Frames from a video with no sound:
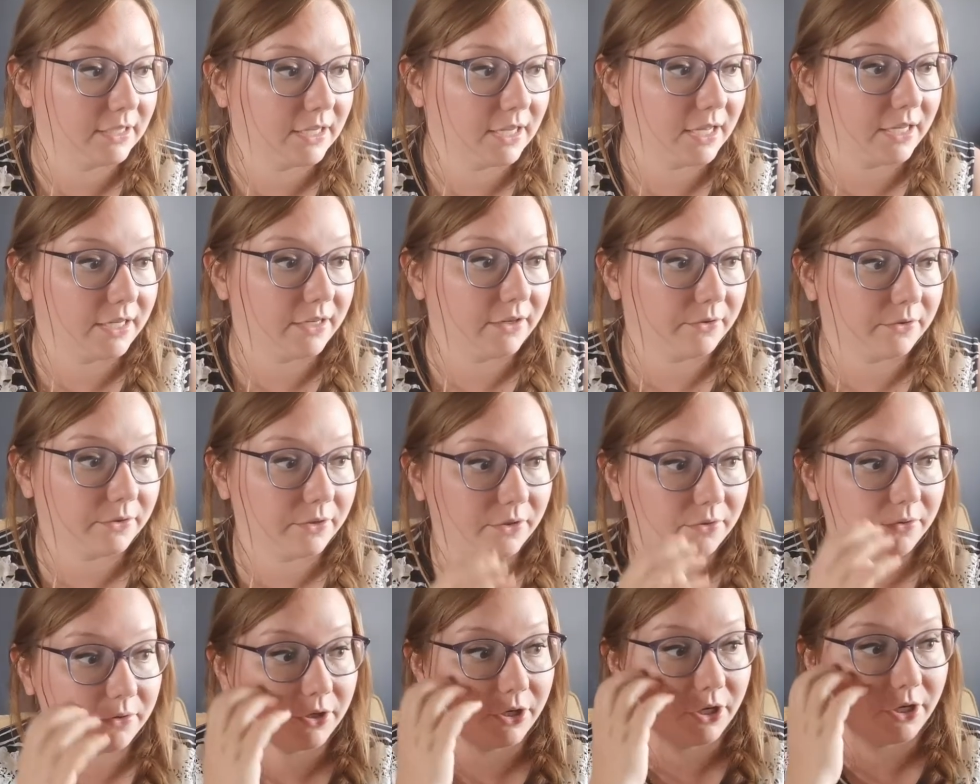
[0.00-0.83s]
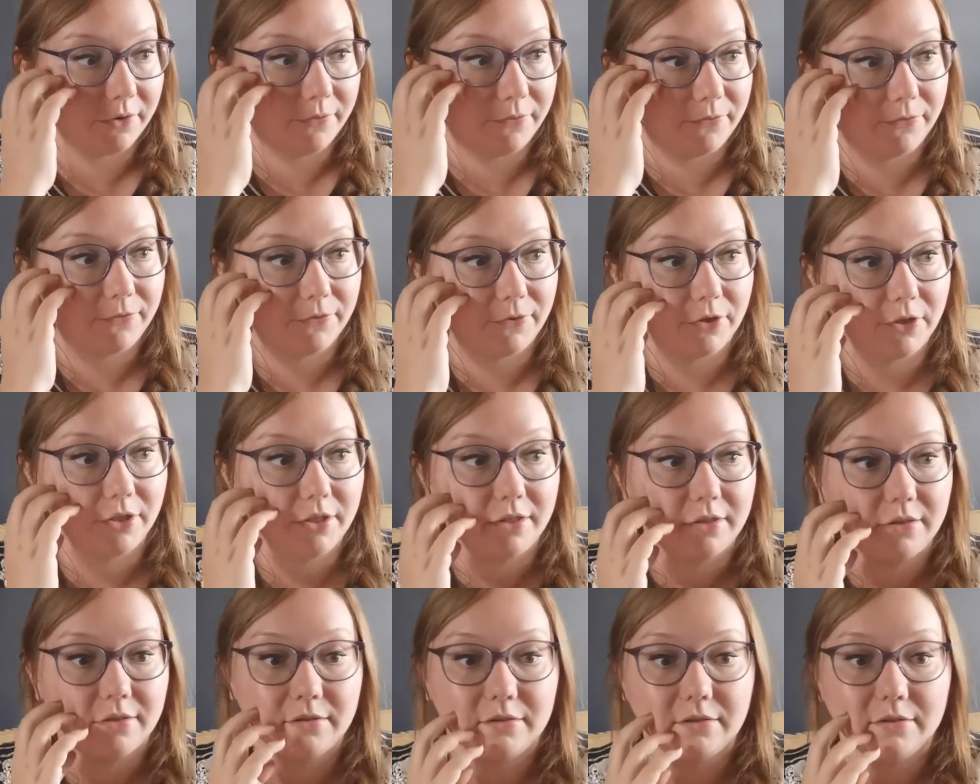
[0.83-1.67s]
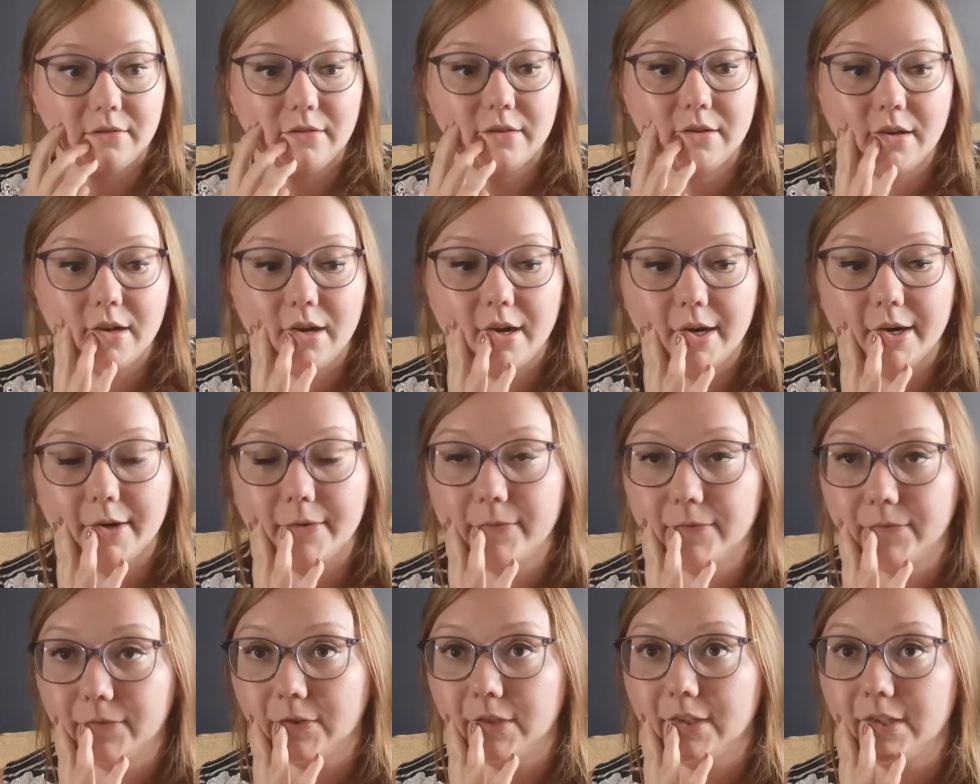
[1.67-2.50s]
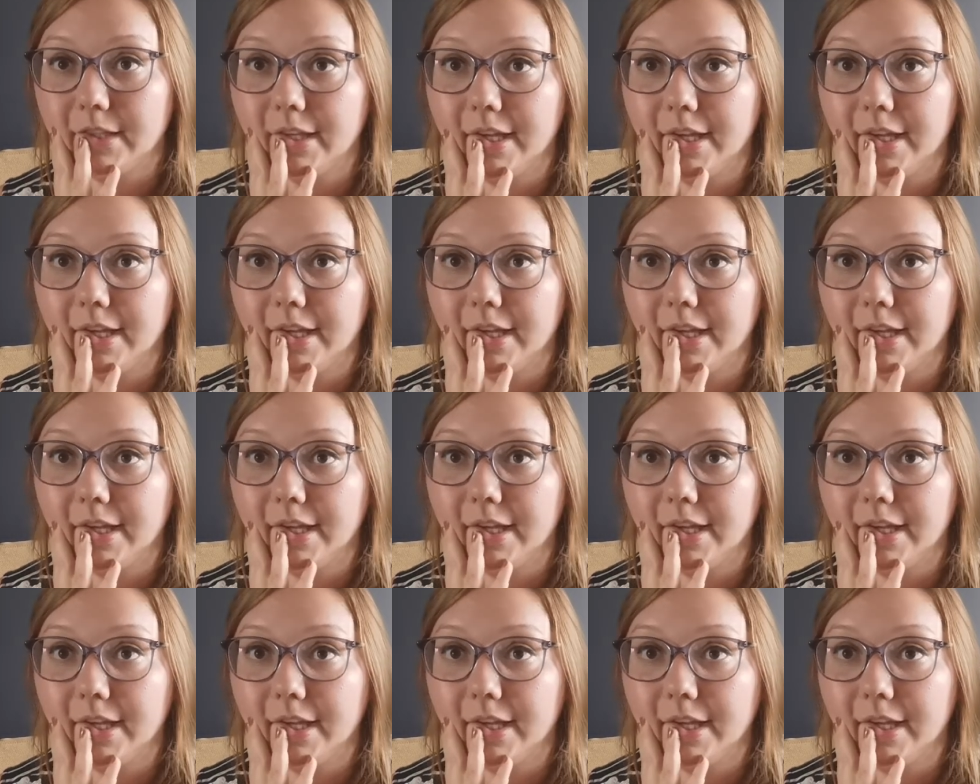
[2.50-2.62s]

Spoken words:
I don't know. Her foot